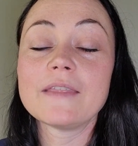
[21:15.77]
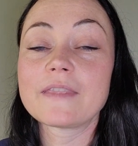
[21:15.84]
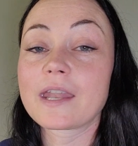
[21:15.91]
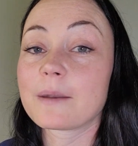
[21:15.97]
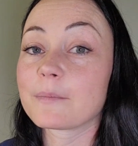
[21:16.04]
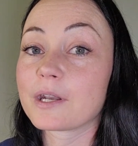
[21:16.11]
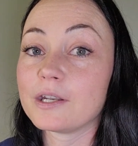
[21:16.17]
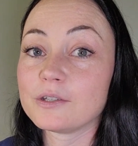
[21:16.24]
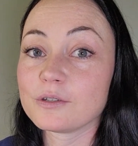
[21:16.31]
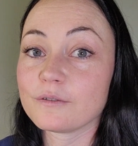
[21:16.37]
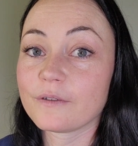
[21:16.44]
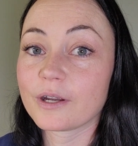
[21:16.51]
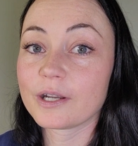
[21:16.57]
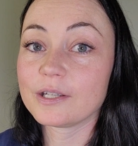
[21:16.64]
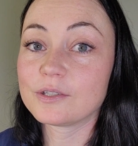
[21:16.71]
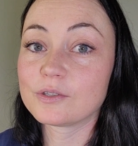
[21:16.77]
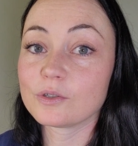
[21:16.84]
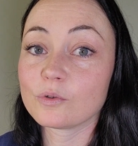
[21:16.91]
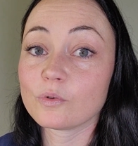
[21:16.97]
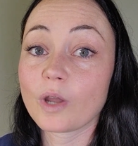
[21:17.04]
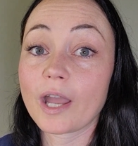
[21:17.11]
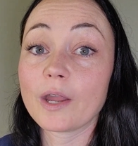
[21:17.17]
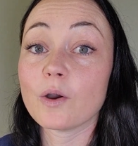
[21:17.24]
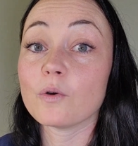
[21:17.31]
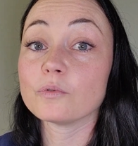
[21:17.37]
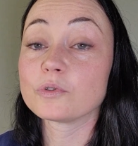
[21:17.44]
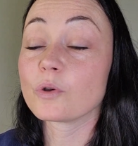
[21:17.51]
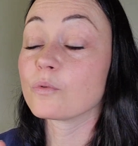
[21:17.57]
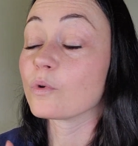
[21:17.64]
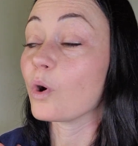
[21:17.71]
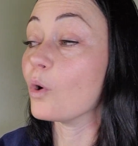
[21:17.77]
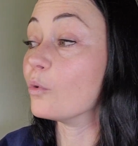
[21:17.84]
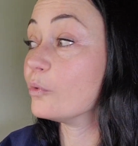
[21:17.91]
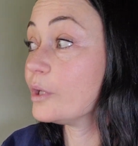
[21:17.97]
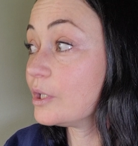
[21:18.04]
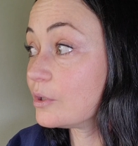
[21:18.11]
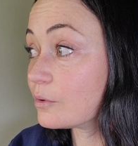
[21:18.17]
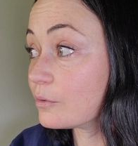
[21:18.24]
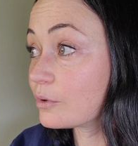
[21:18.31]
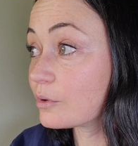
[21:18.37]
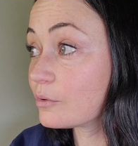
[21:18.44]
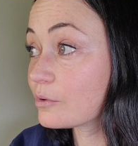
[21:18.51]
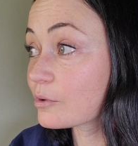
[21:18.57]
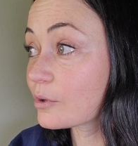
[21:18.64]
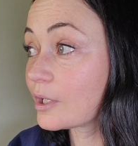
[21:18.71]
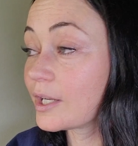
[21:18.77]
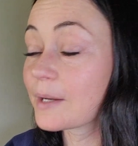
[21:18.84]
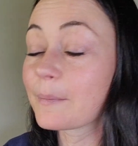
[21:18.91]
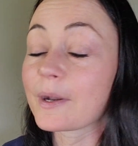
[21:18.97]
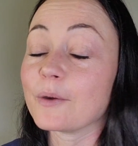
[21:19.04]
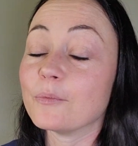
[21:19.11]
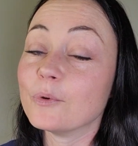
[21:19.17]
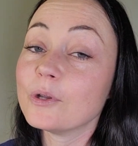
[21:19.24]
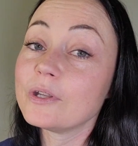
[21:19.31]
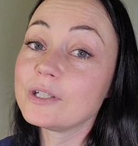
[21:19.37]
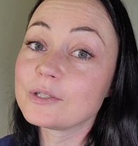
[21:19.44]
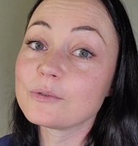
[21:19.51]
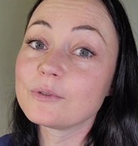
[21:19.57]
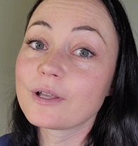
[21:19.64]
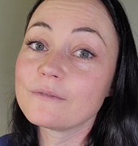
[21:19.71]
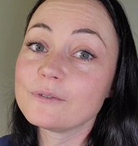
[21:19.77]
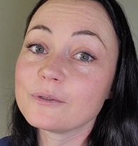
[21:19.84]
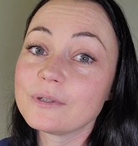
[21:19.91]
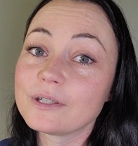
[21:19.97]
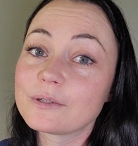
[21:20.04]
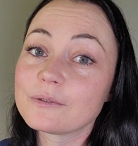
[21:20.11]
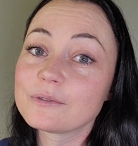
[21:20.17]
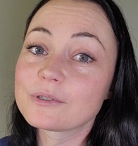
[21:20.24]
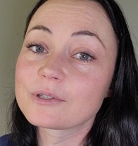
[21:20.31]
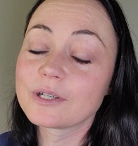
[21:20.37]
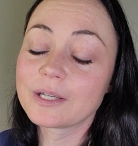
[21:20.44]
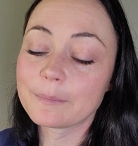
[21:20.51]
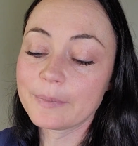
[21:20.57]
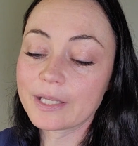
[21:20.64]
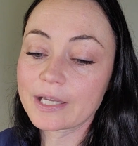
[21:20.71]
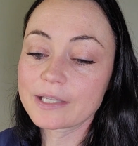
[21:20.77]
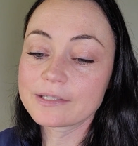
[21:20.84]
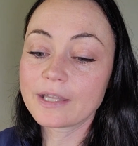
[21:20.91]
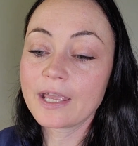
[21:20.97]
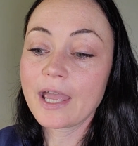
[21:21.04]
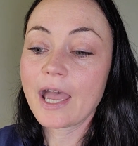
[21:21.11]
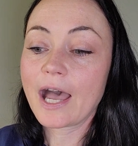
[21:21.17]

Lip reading: that I'm gonna do very soon. I don't only do Goosecreek, but I really do love doing Goosecreek because